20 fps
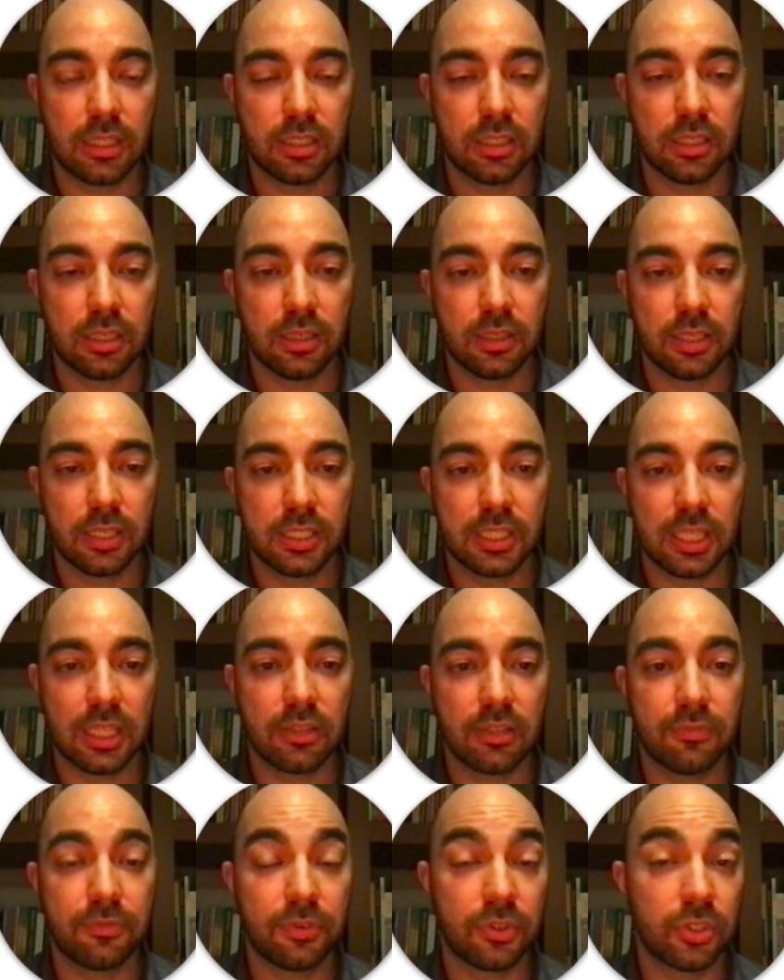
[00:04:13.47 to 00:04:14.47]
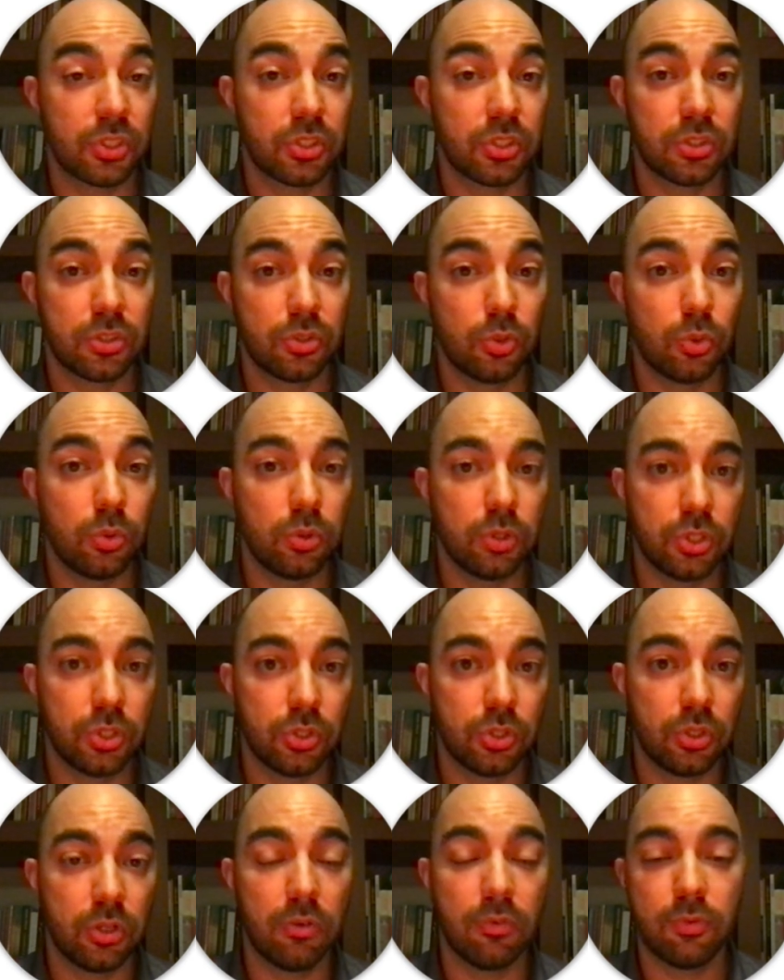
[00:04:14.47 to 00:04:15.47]
the first tool you
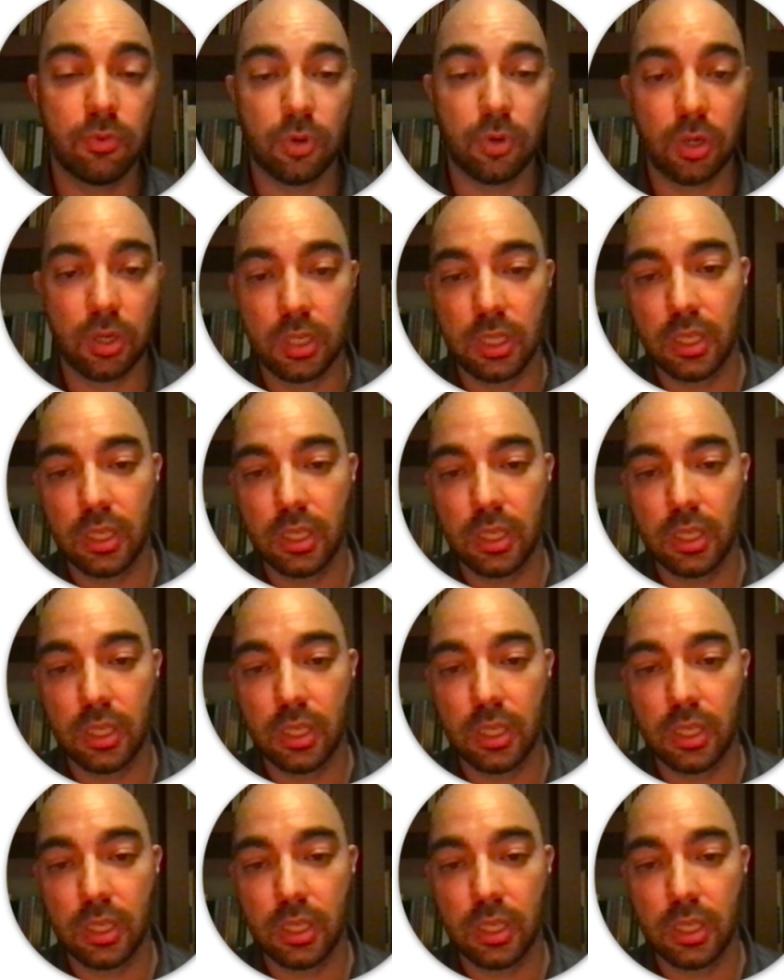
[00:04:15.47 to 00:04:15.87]
should go for.